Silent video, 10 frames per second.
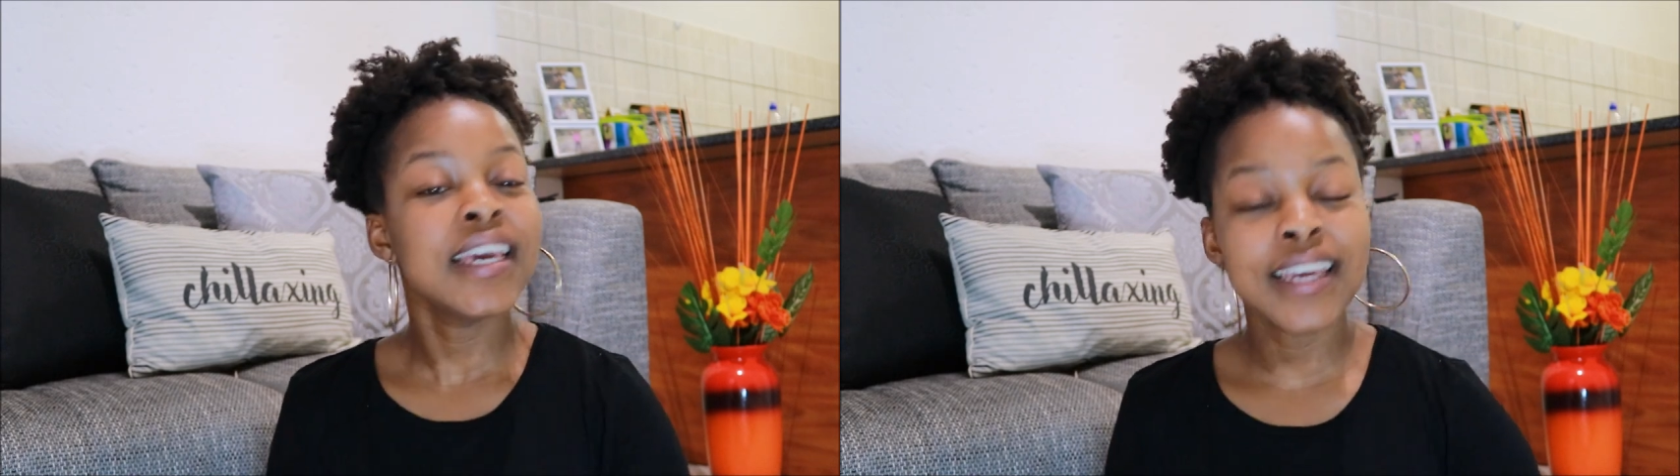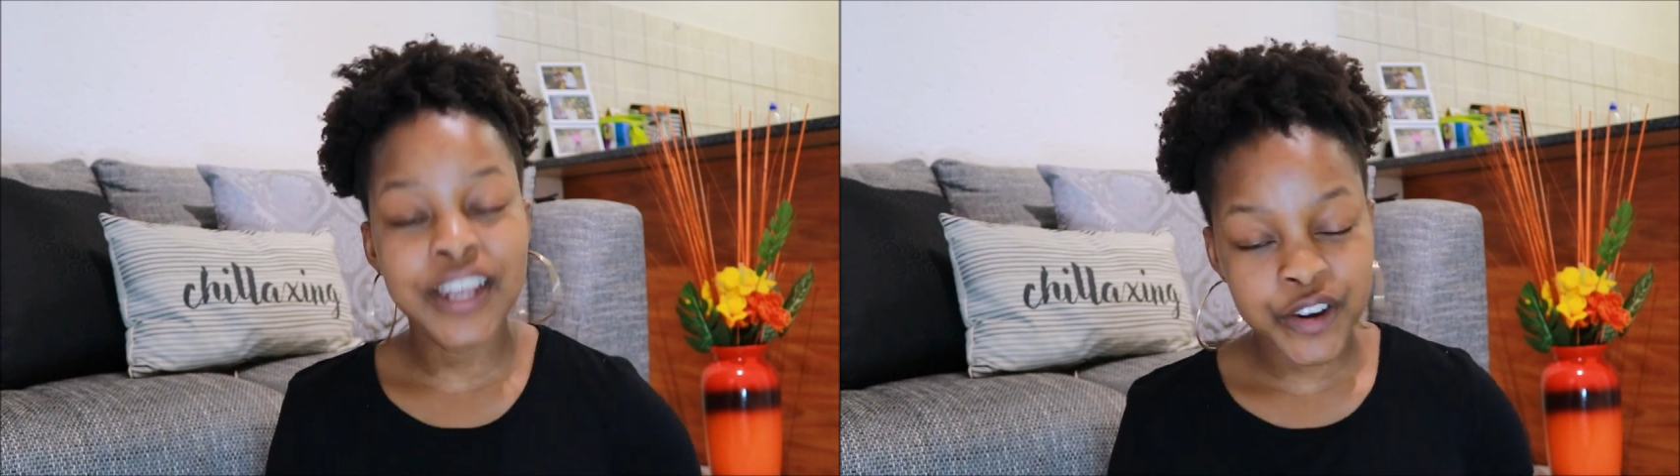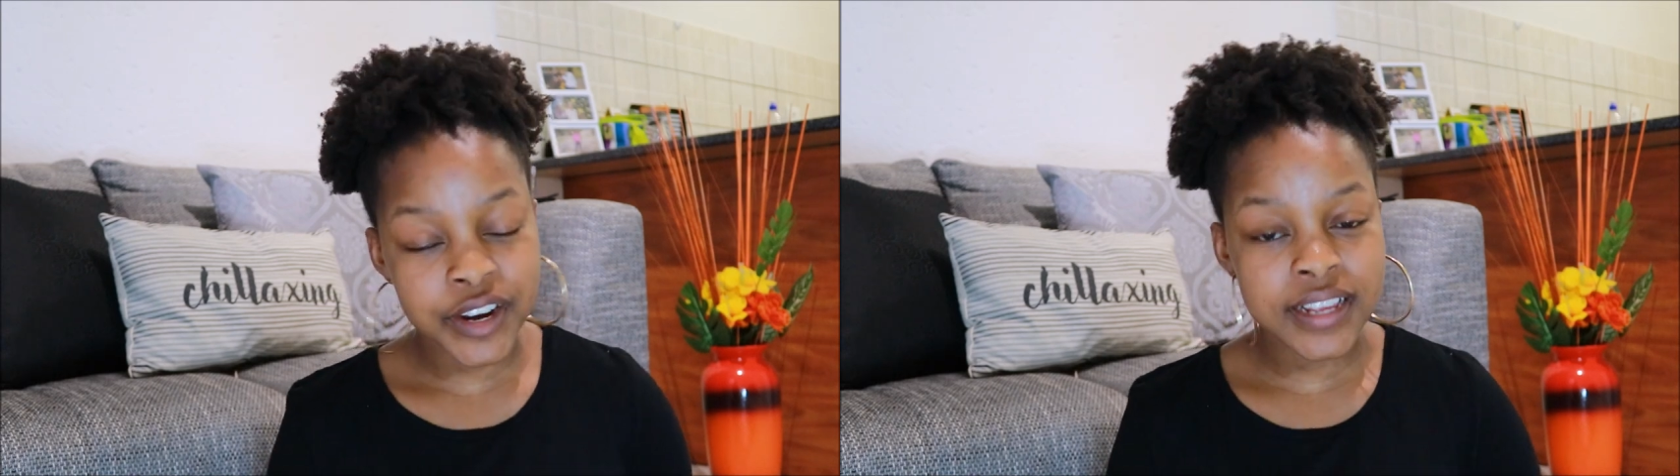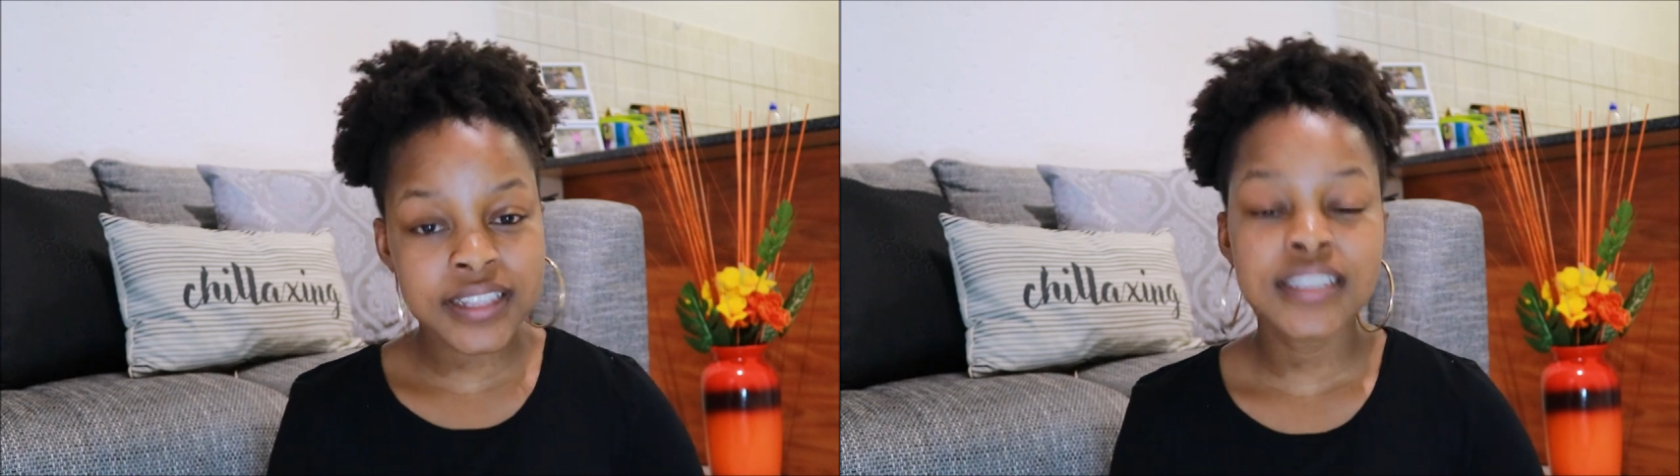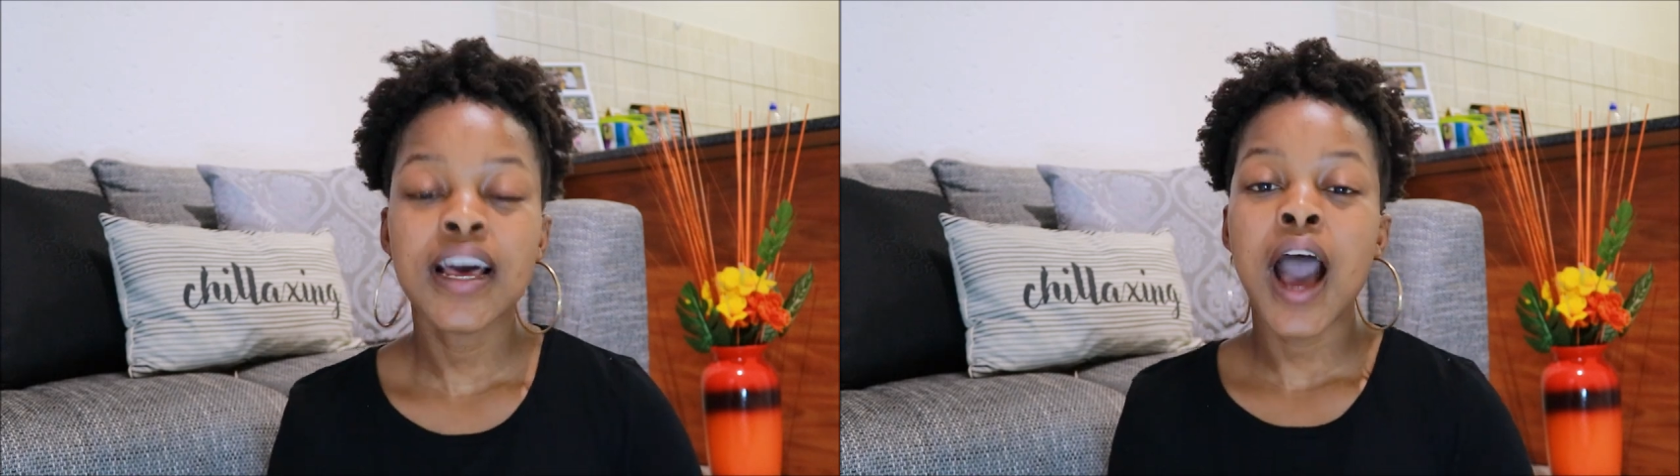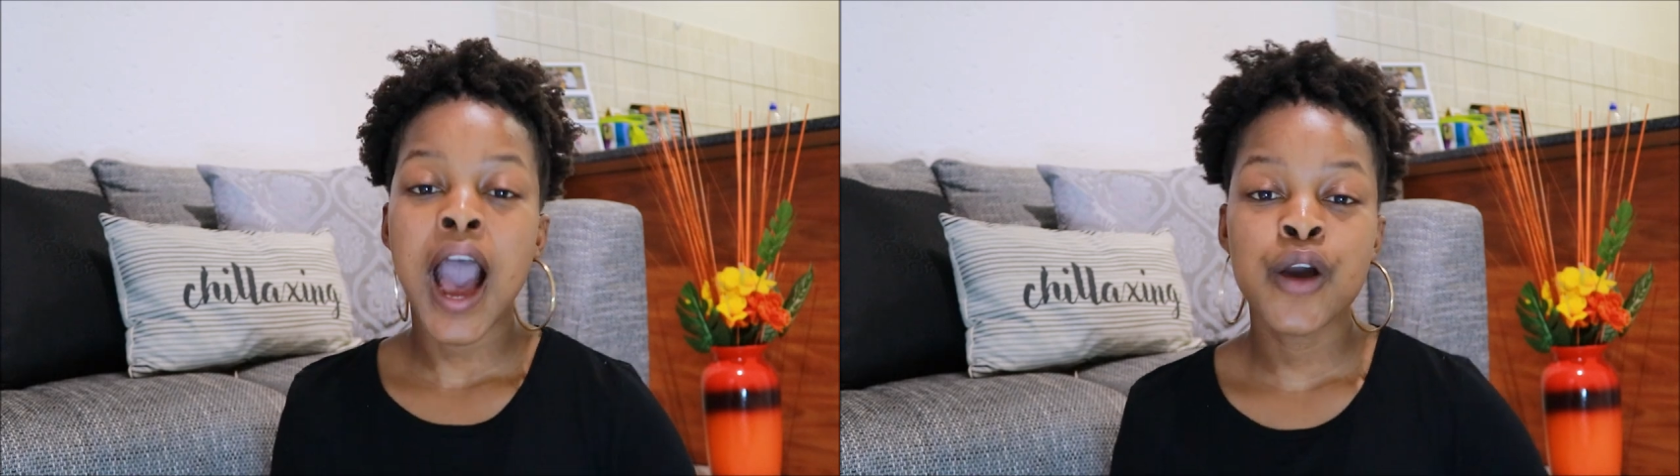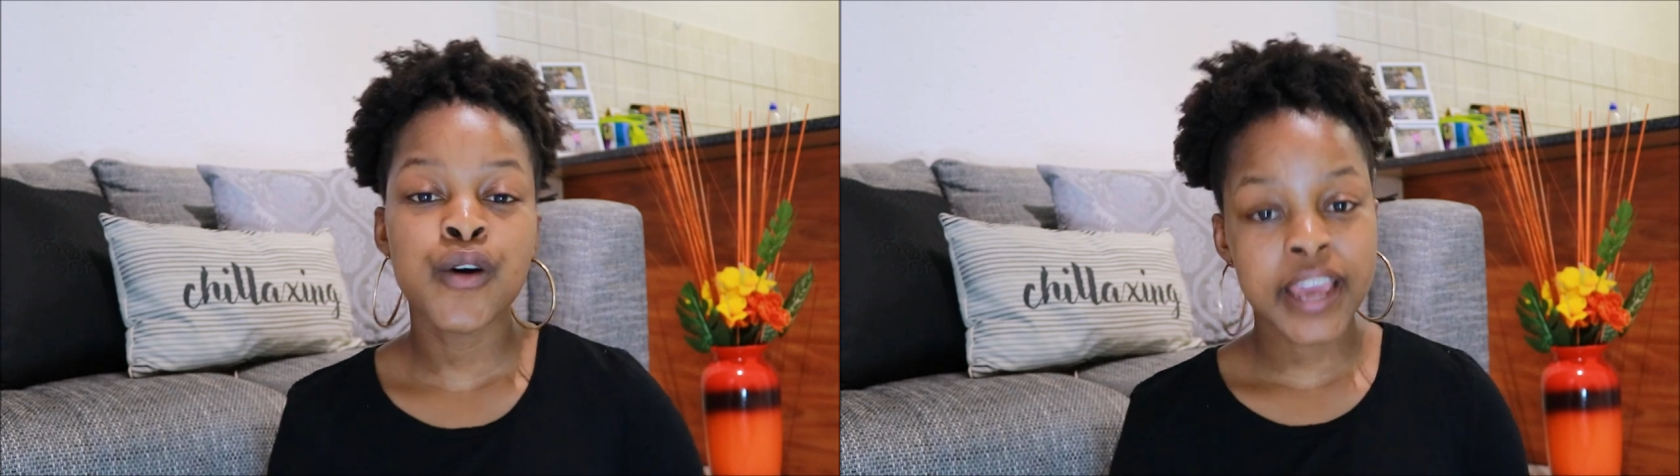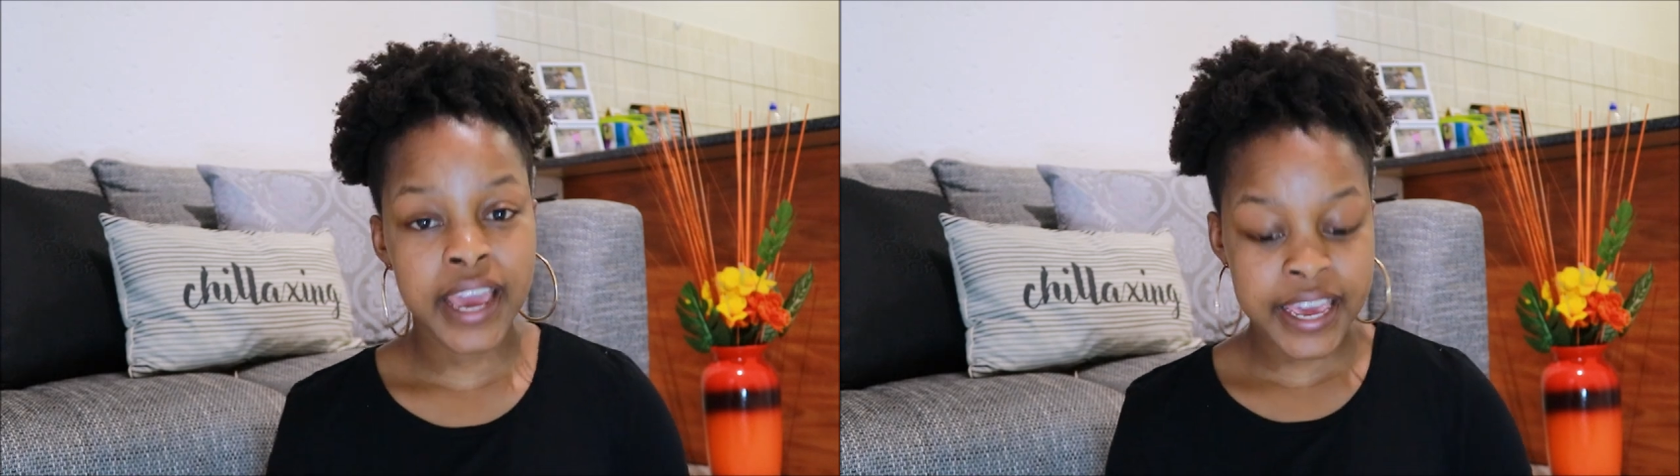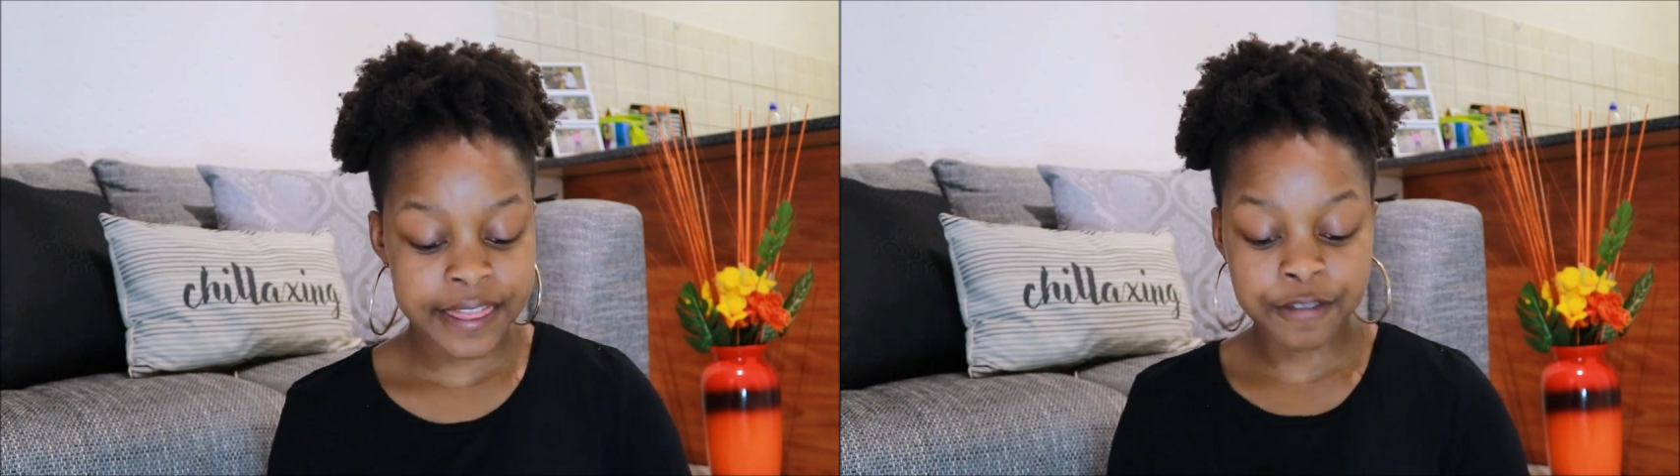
ingredients are okay.